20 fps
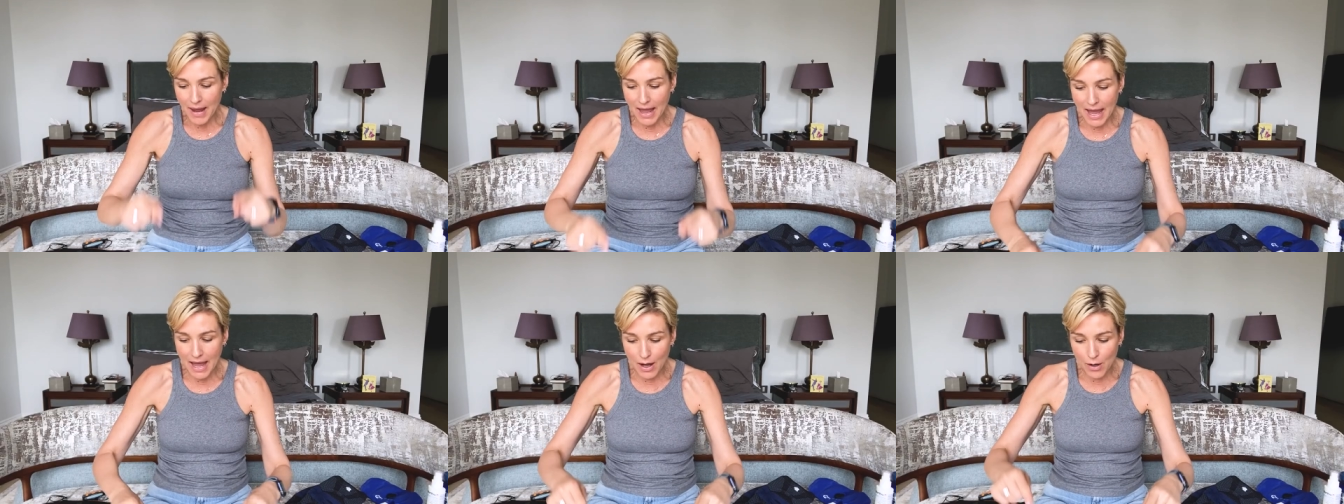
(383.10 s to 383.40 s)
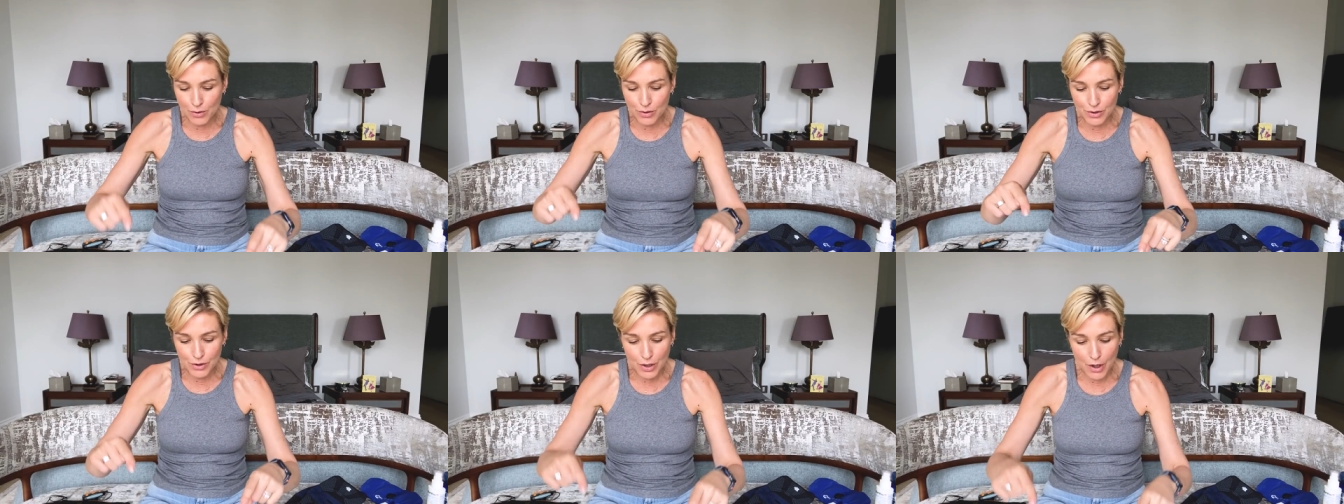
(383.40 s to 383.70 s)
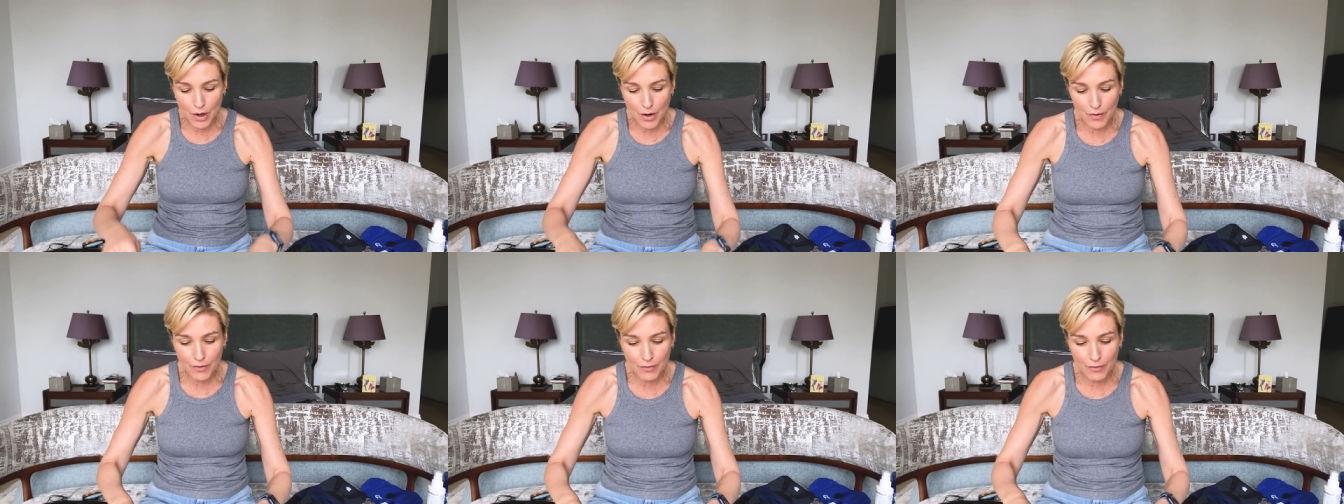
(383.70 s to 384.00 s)
pound
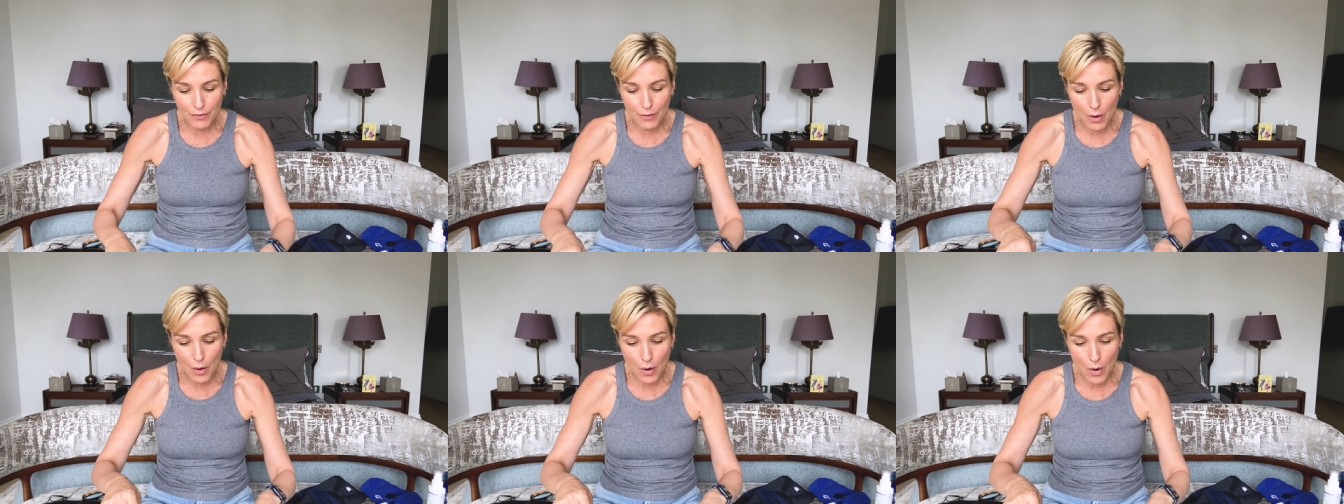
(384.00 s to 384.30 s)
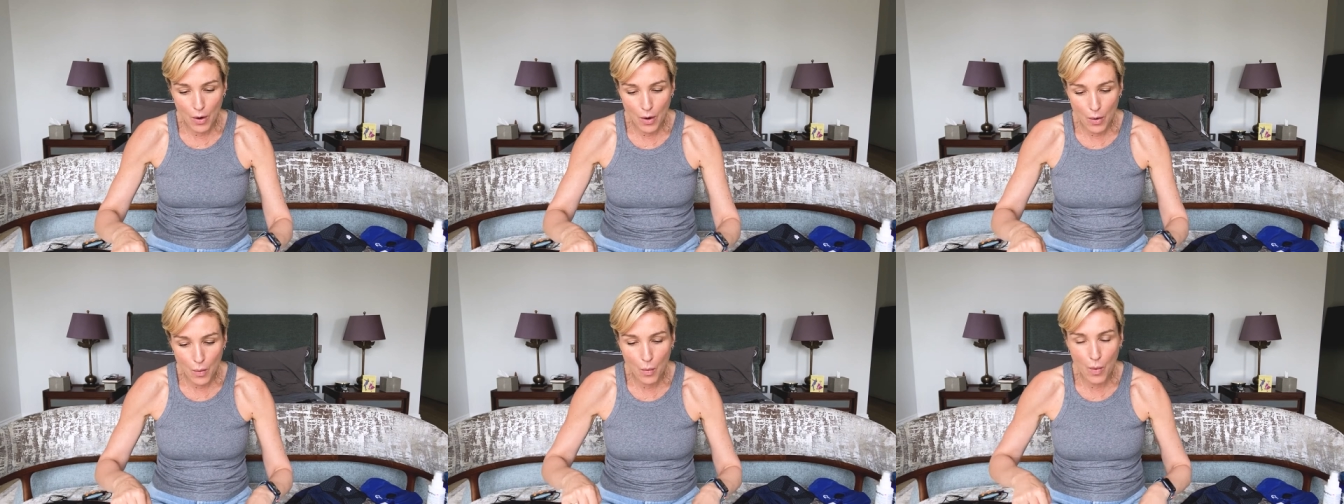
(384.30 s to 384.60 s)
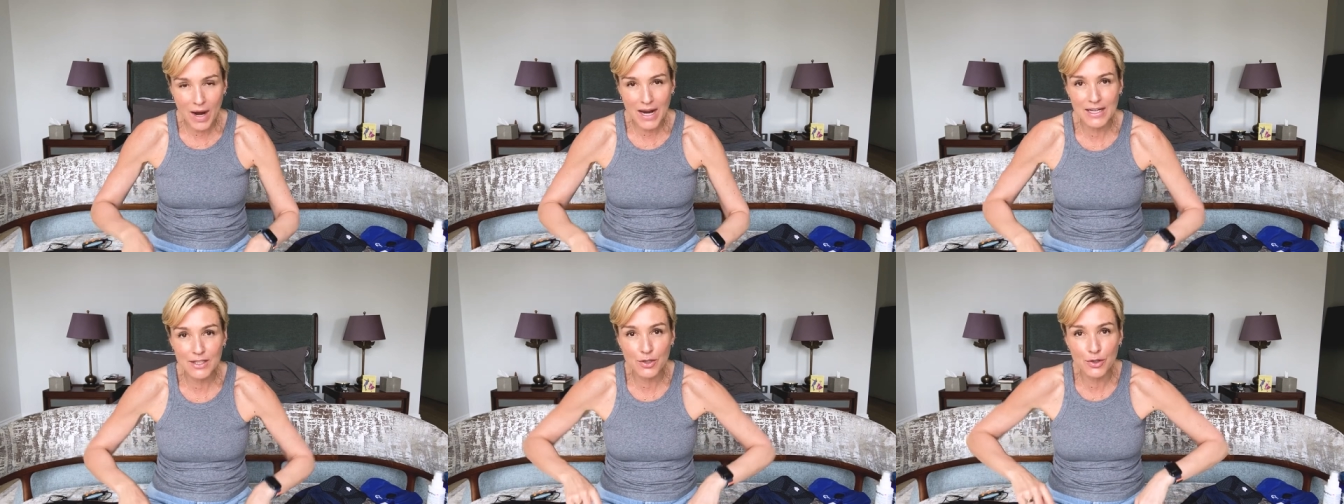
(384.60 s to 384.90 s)
of
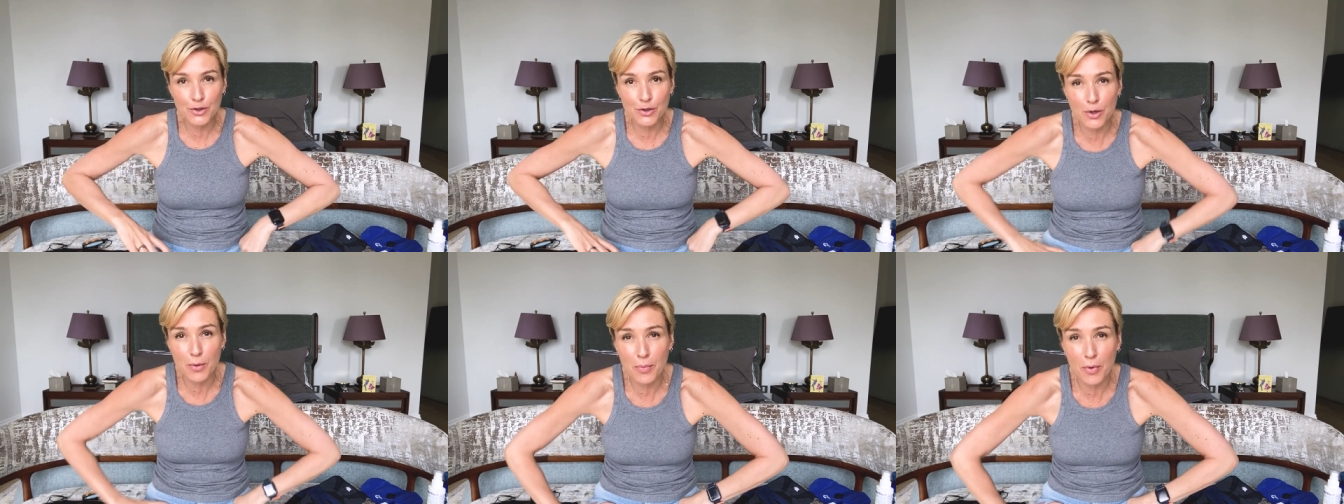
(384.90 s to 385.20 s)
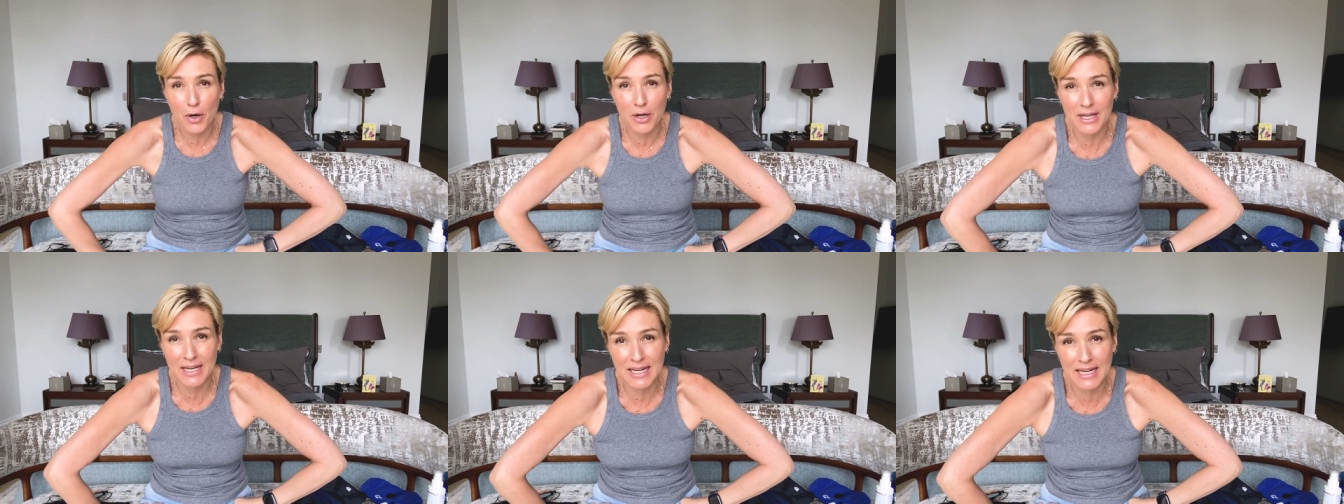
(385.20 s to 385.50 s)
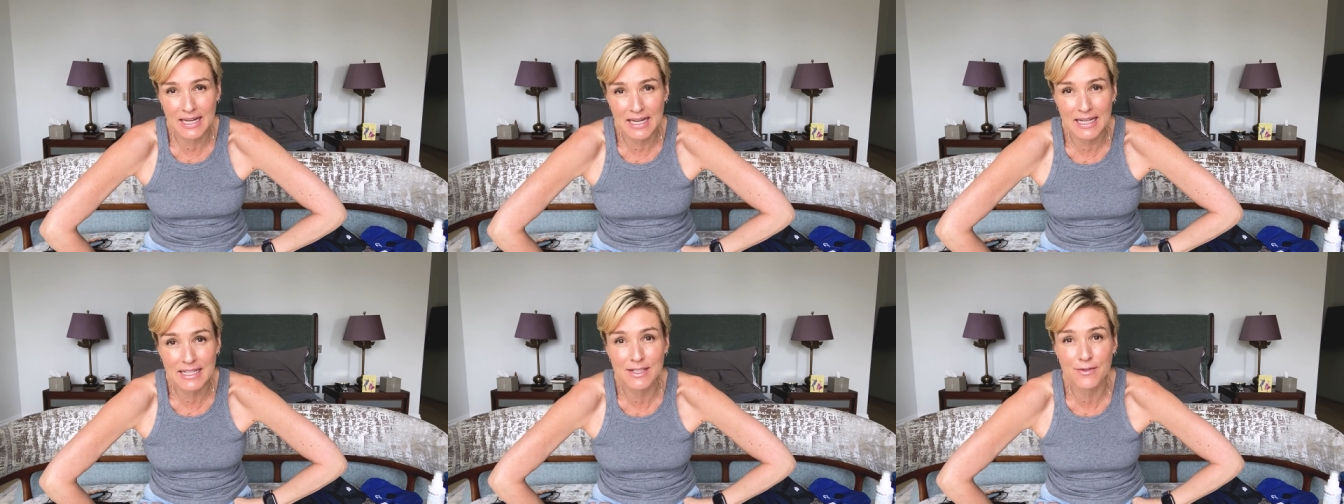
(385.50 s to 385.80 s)
weight on your
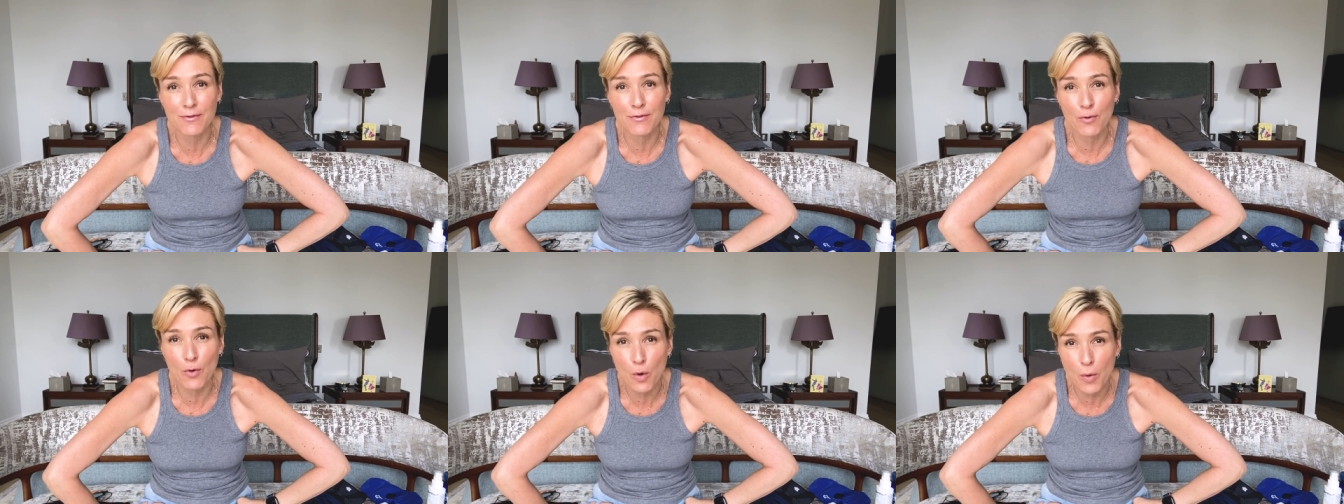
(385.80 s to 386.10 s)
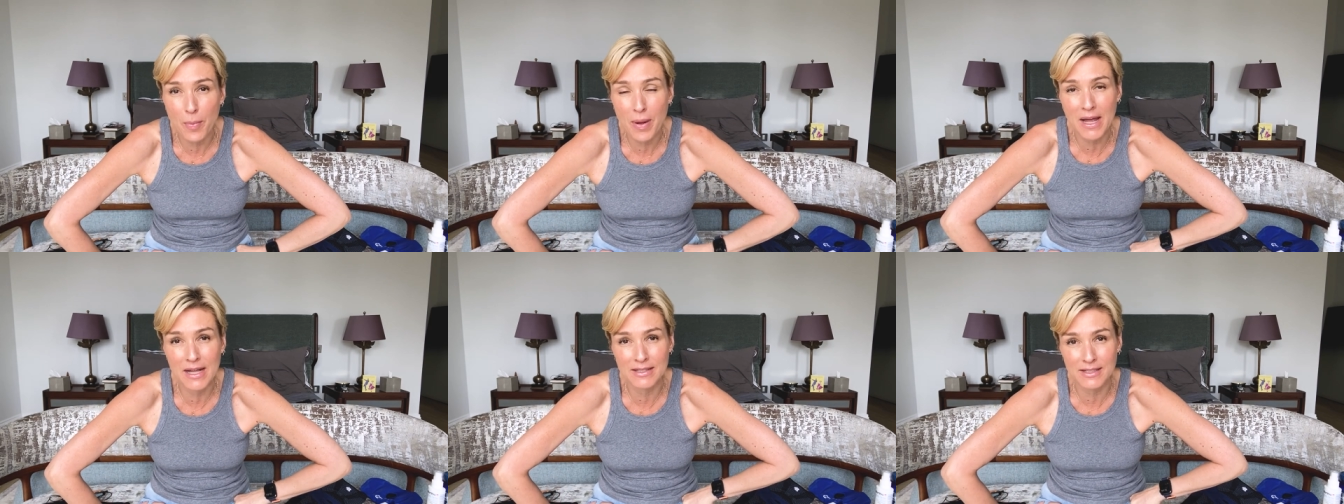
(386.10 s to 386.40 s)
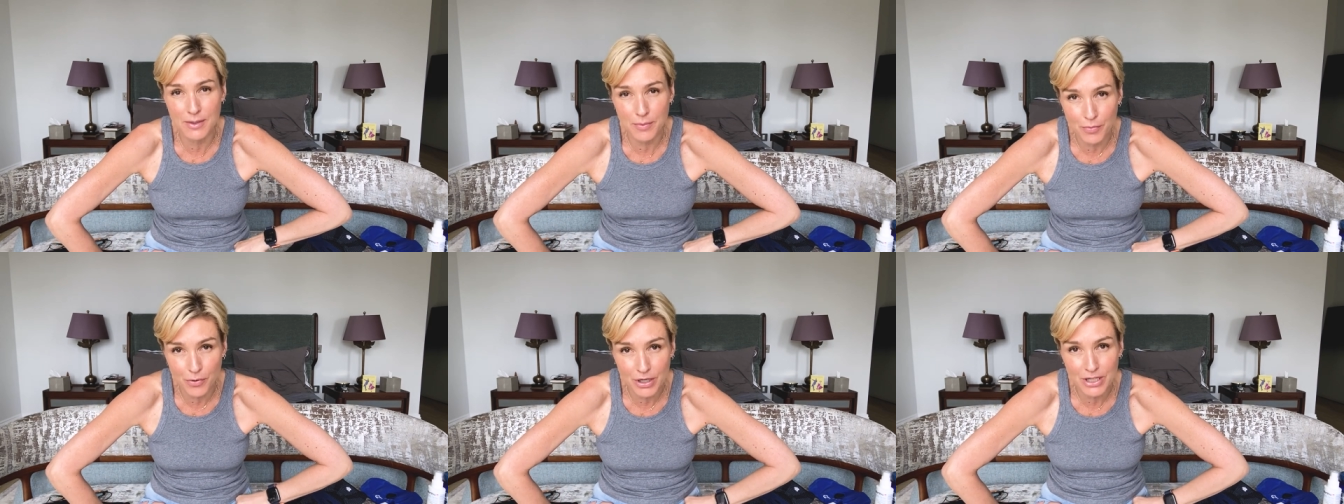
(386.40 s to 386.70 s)
body is four
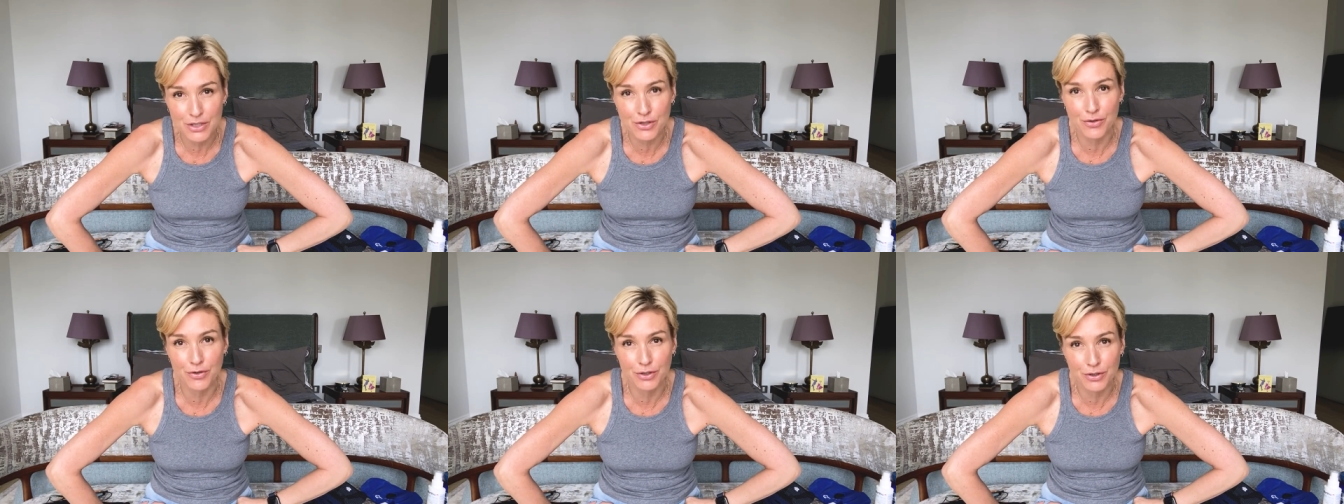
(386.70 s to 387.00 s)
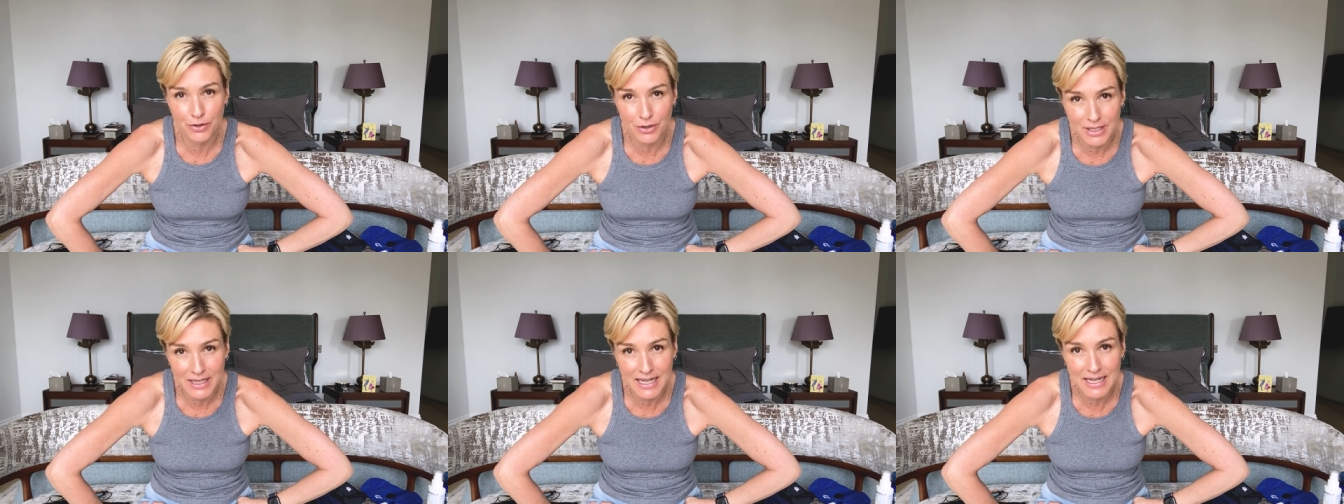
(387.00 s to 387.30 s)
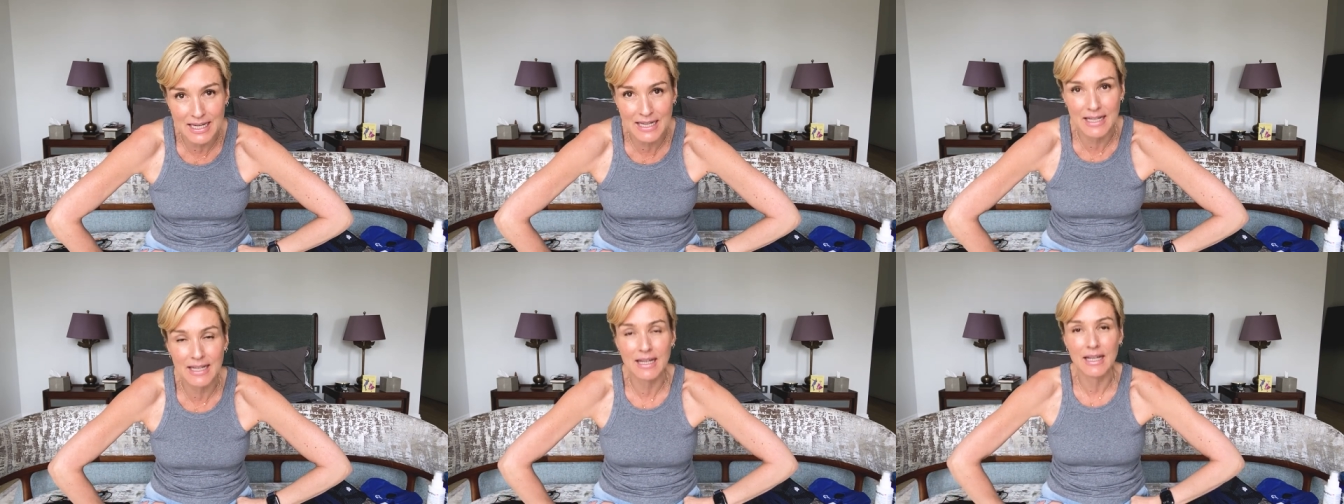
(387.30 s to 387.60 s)
pounds of pressure on your
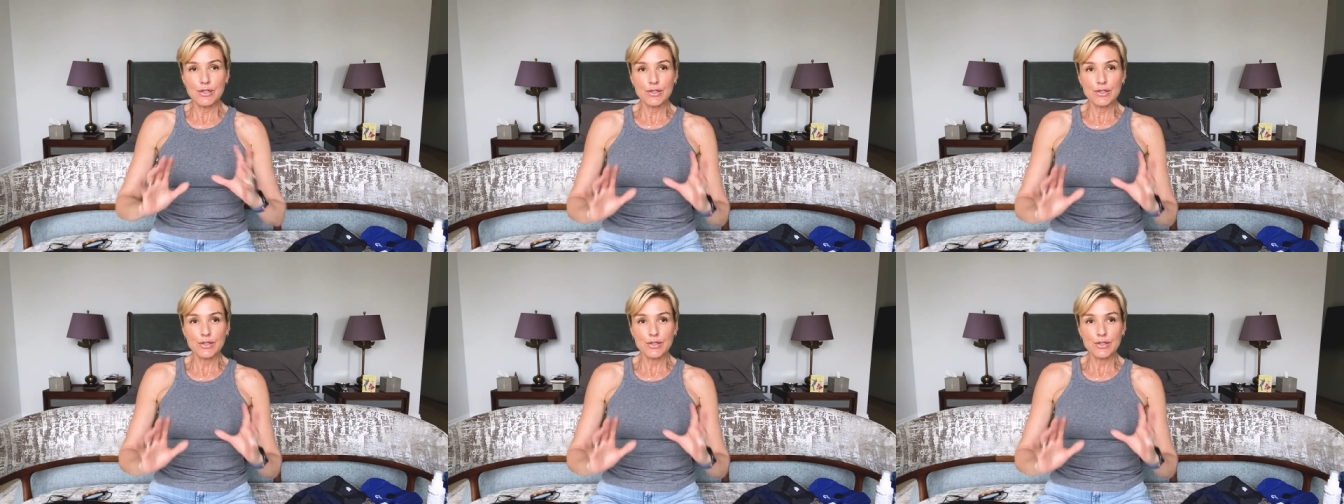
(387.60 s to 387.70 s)
knee.